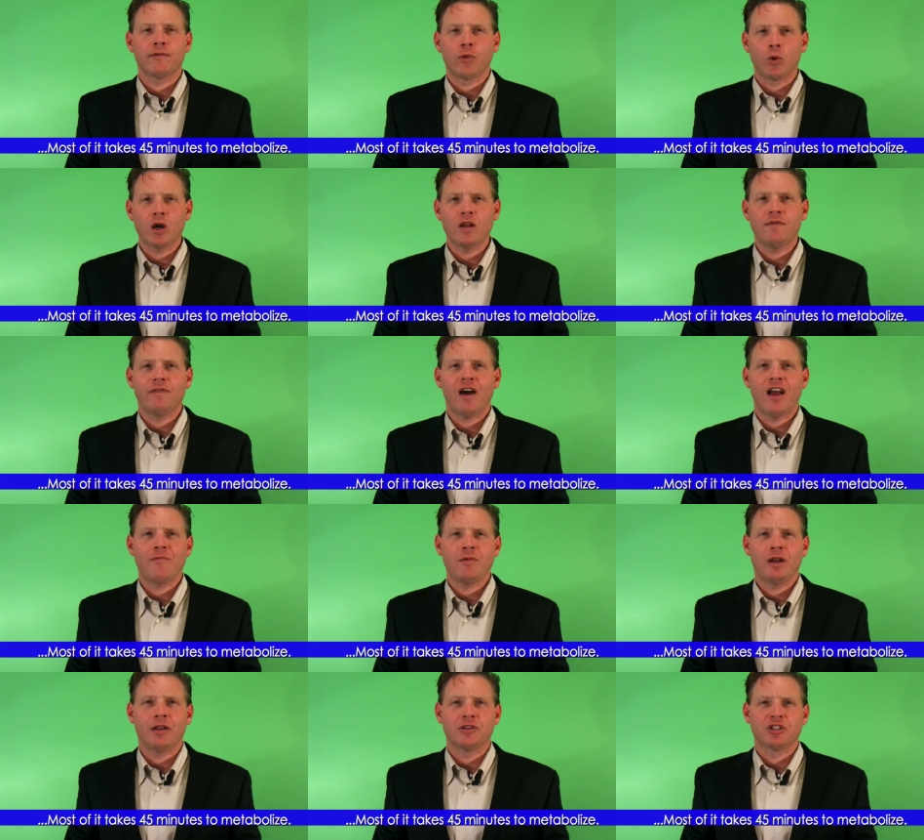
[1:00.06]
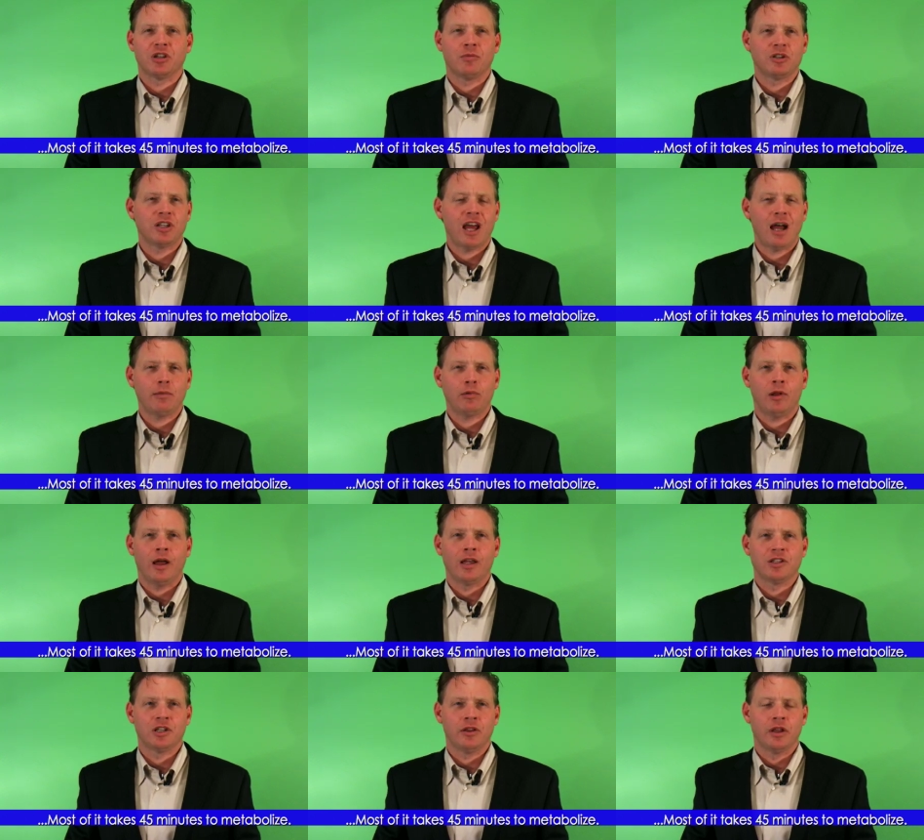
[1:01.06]
45 minutes to
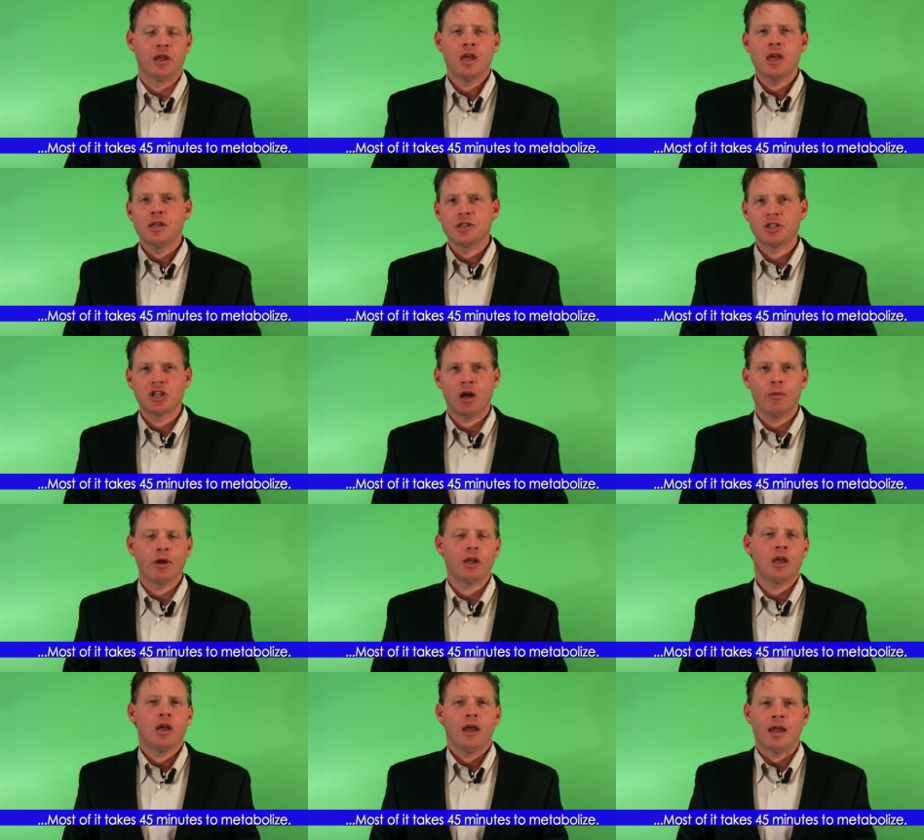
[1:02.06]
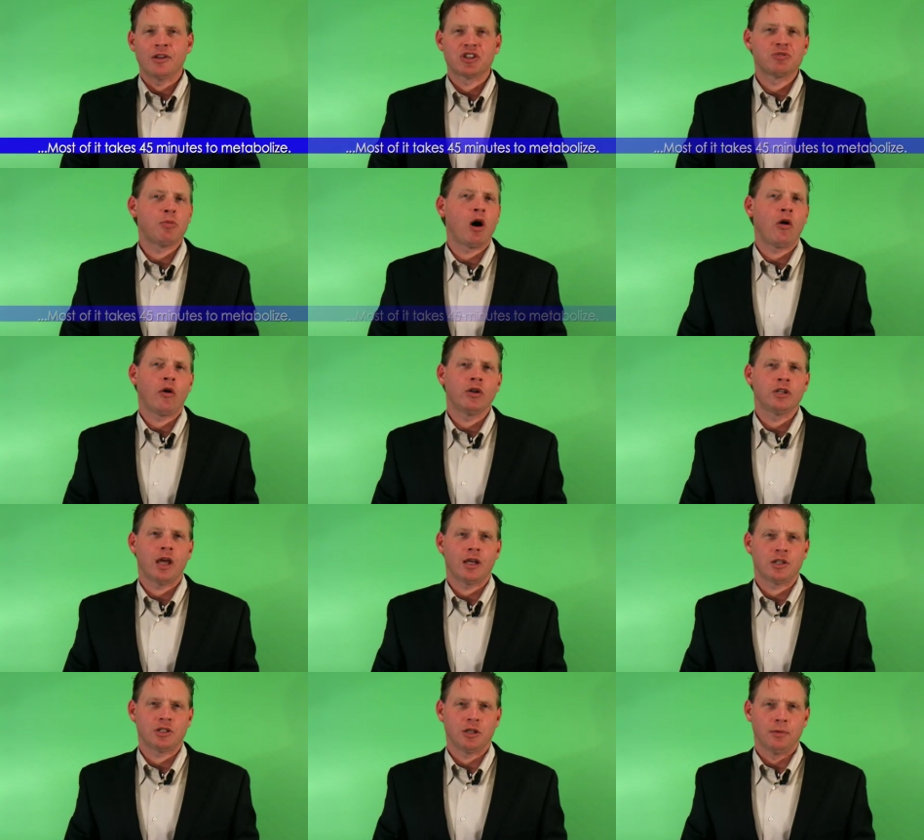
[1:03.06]
metabolize in the stomach and small
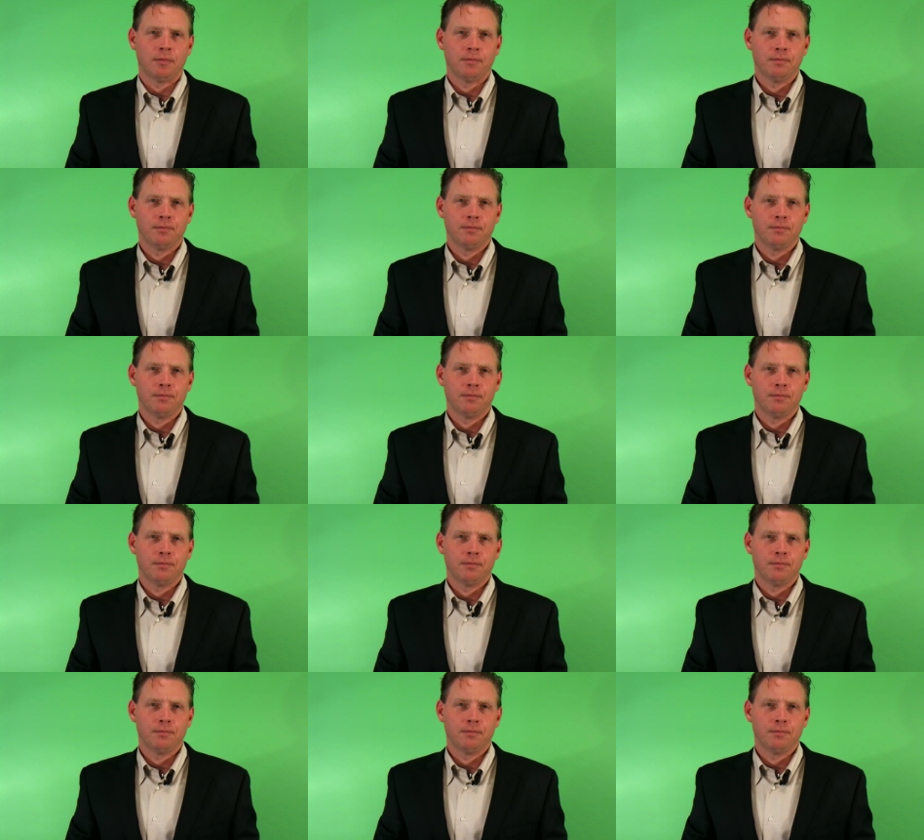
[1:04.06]
intestine.